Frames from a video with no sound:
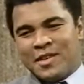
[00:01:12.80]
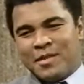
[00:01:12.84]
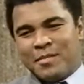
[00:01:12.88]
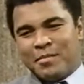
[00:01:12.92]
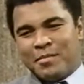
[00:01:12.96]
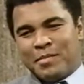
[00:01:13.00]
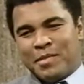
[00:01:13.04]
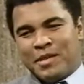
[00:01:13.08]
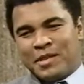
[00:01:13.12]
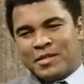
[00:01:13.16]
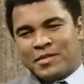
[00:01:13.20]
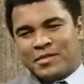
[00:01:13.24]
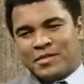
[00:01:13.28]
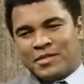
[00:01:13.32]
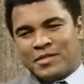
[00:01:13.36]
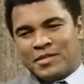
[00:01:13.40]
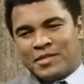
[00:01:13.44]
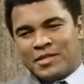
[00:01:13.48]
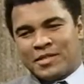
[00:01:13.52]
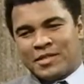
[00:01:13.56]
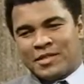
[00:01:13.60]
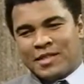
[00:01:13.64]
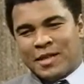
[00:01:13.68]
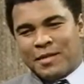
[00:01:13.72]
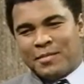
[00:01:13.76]
about
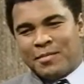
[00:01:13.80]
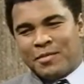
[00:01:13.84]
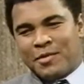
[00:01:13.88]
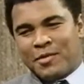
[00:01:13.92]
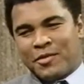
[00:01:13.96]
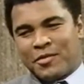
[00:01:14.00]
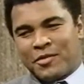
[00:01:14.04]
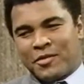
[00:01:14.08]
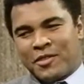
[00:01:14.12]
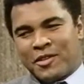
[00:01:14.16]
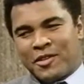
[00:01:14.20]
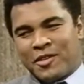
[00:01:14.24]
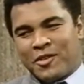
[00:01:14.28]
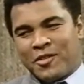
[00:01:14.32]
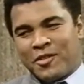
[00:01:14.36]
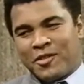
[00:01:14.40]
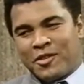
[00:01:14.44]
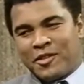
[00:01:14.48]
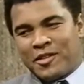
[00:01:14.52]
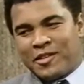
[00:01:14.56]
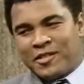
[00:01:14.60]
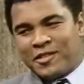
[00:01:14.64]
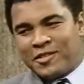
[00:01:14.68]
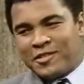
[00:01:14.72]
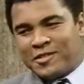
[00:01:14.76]
73 your
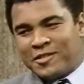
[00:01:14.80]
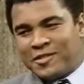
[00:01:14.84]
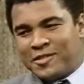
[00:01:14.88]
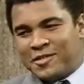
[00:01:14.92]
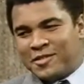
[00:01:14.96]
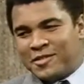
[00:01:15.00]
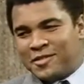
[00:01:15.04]
age.